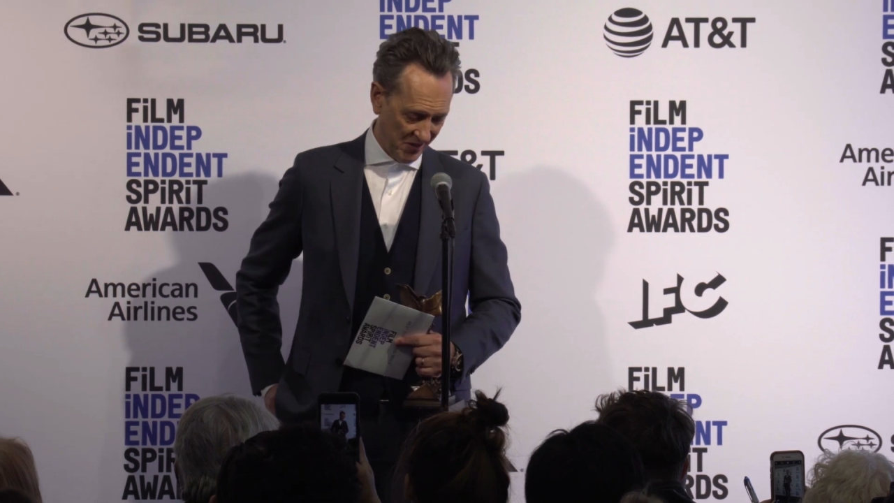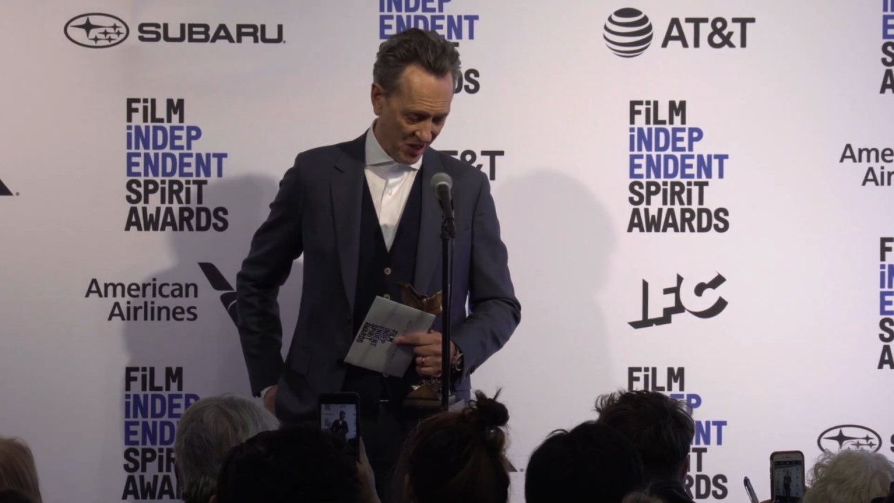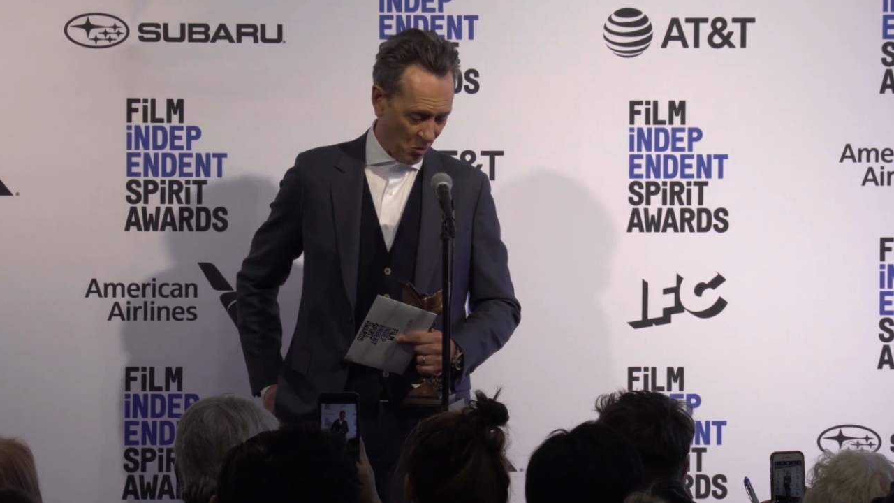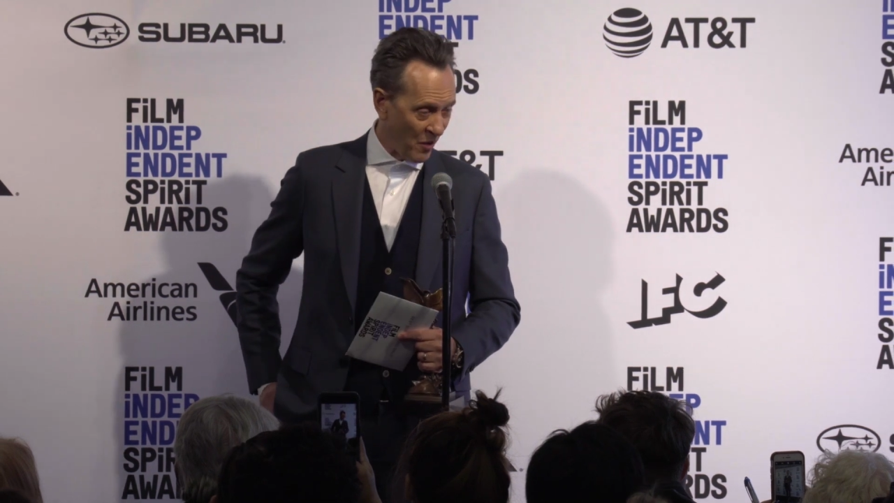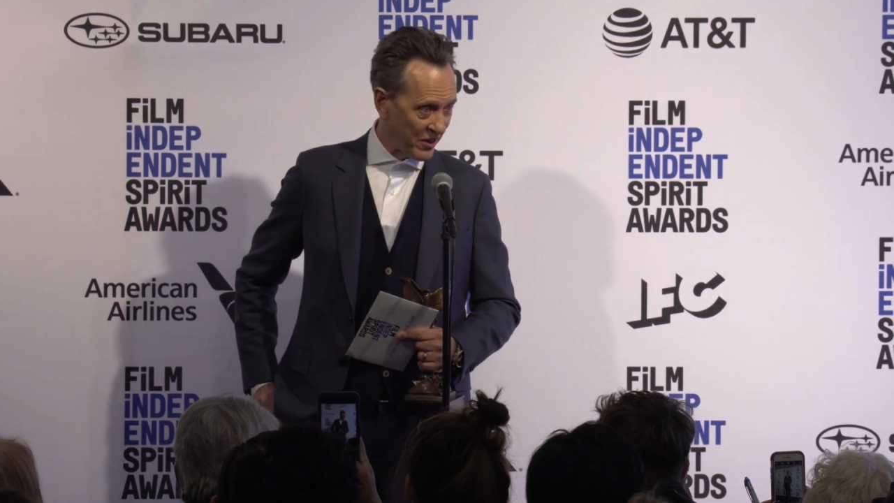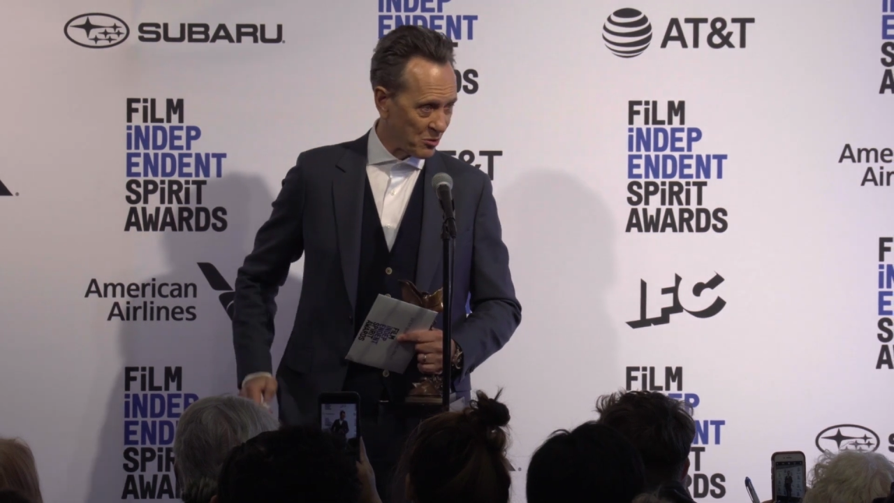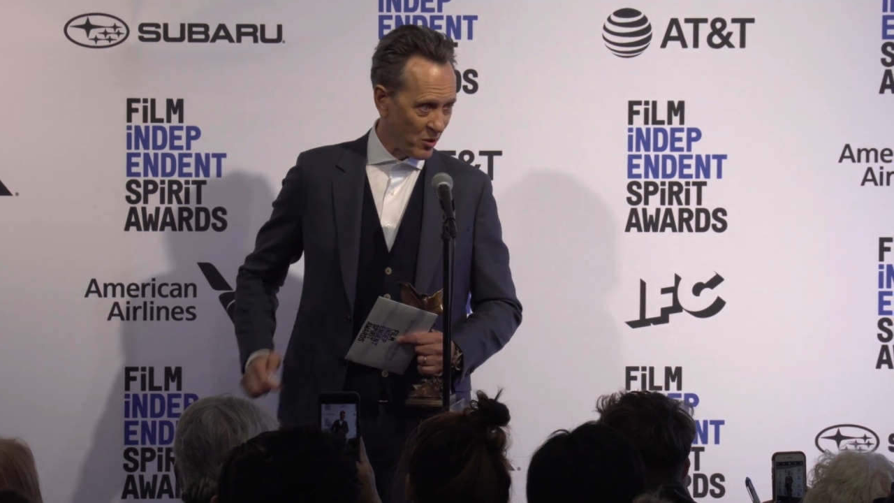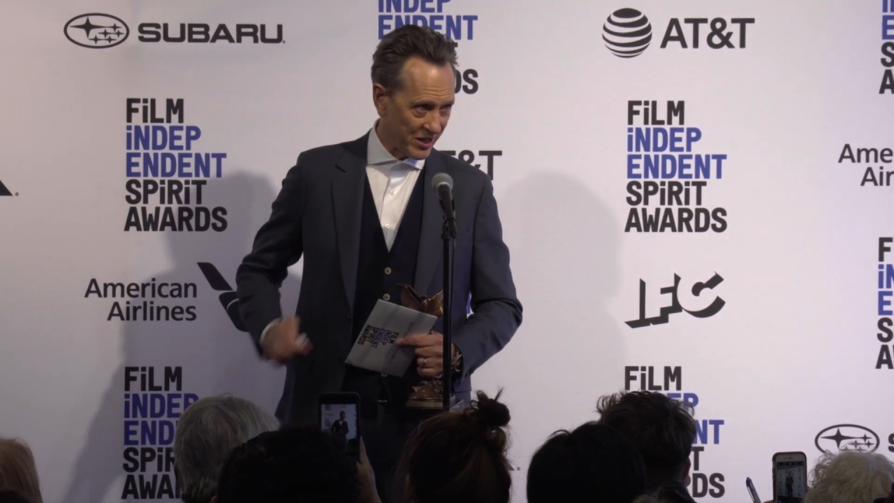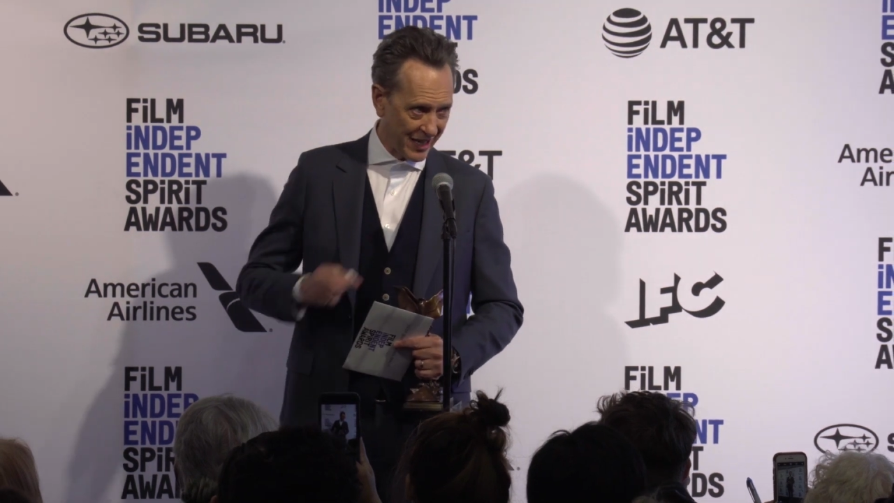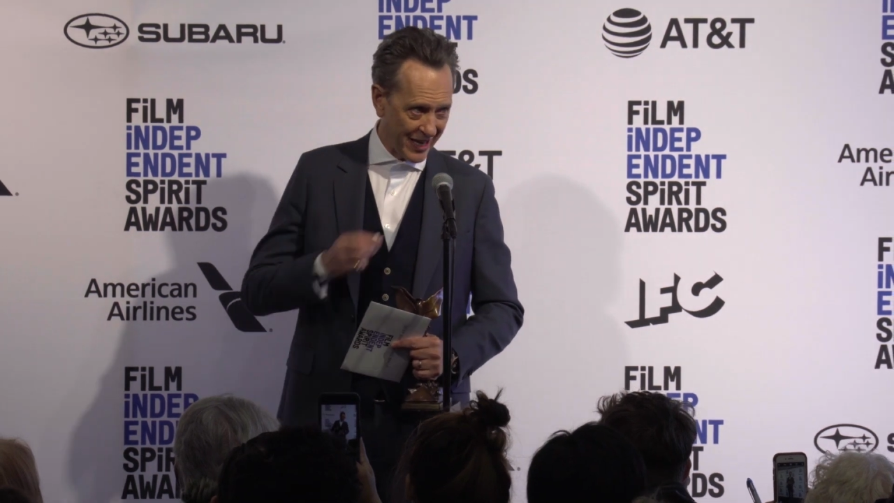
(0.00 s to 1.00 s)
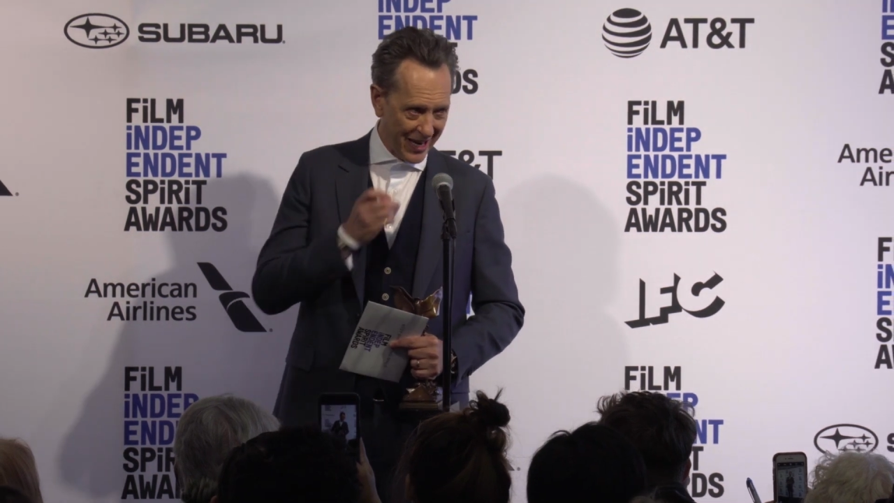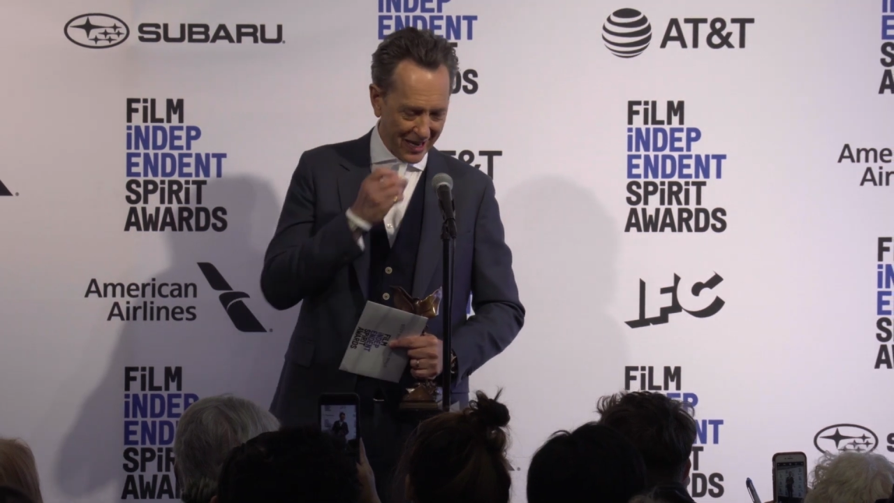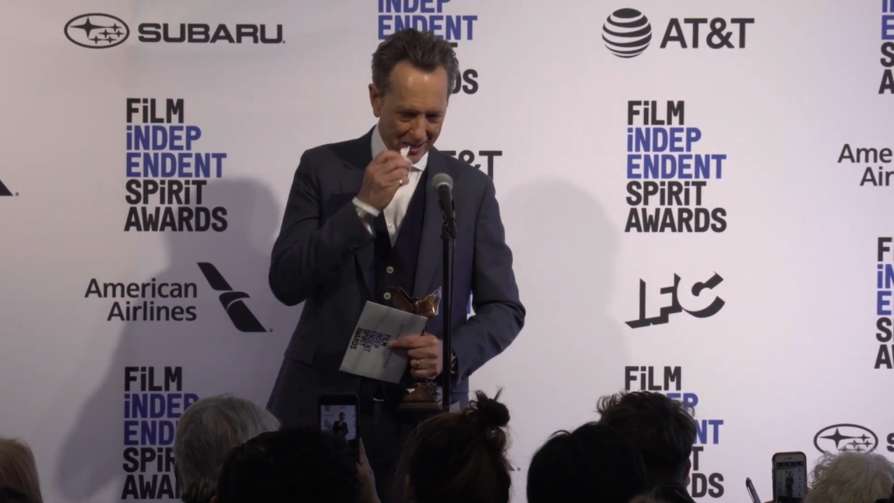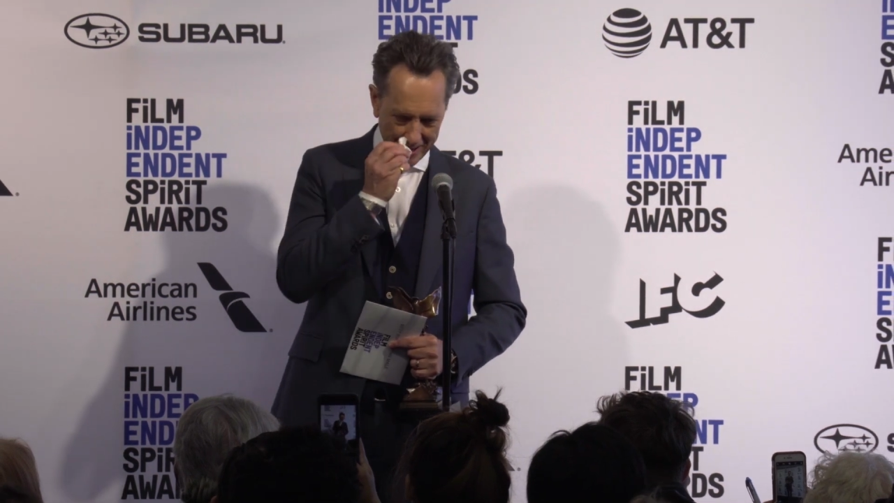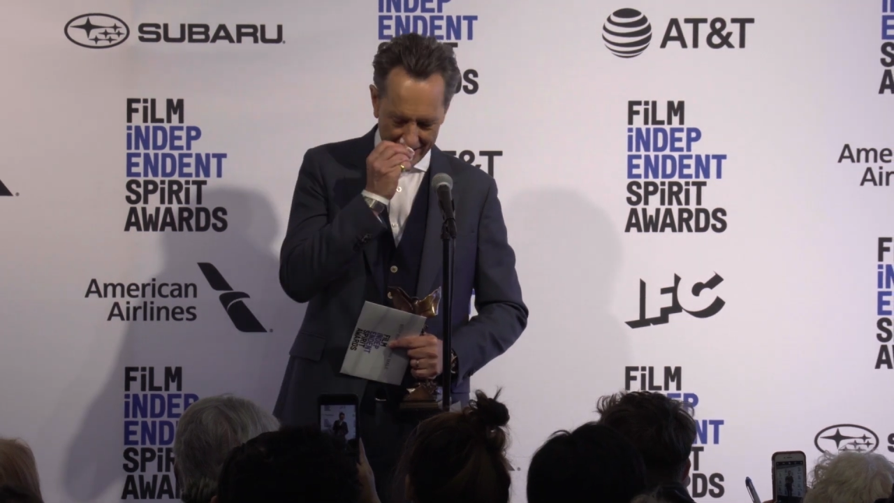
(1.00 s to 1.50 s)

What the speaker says: you know, won this one today.